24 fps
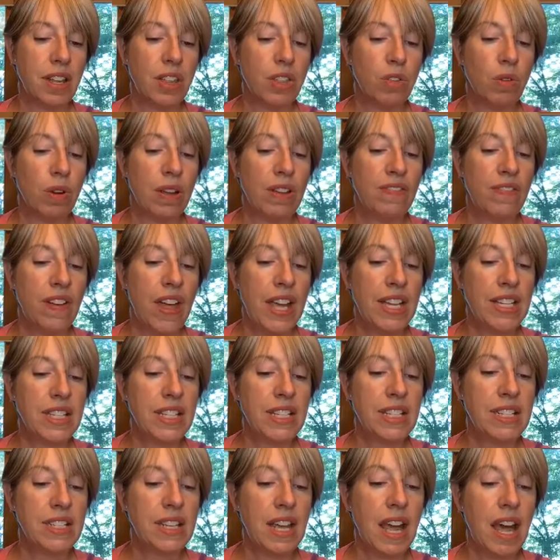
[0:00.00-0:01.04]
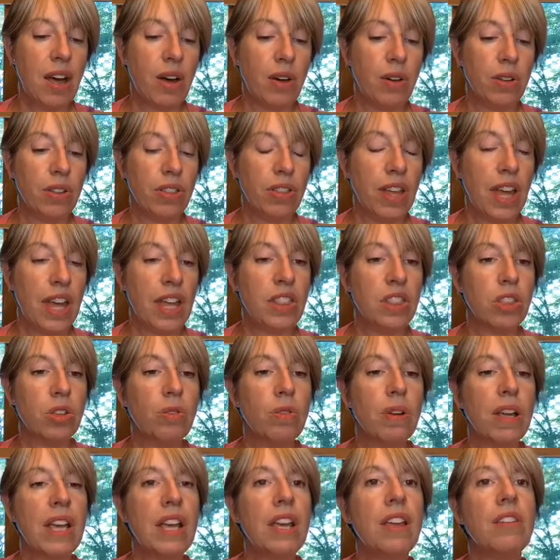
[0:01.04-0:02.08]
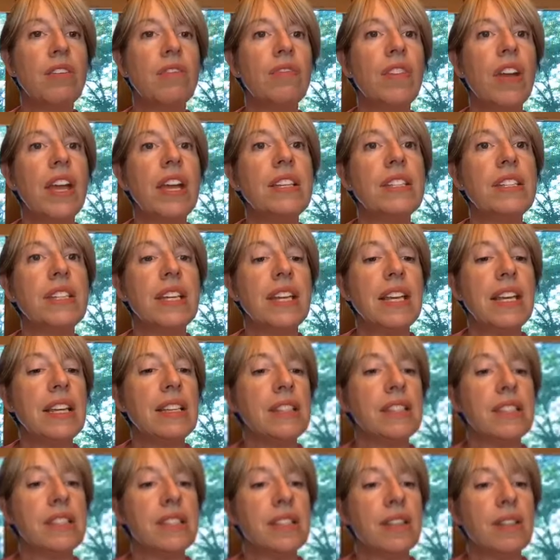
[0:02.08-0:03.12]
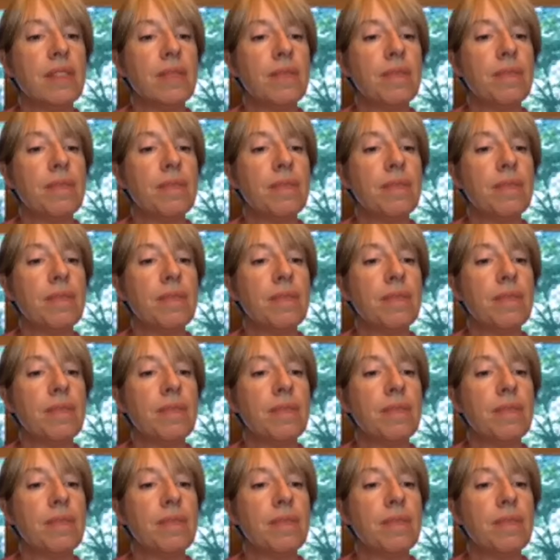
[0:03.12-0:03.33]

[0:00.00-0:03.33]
3 faced south, and 3 faced east.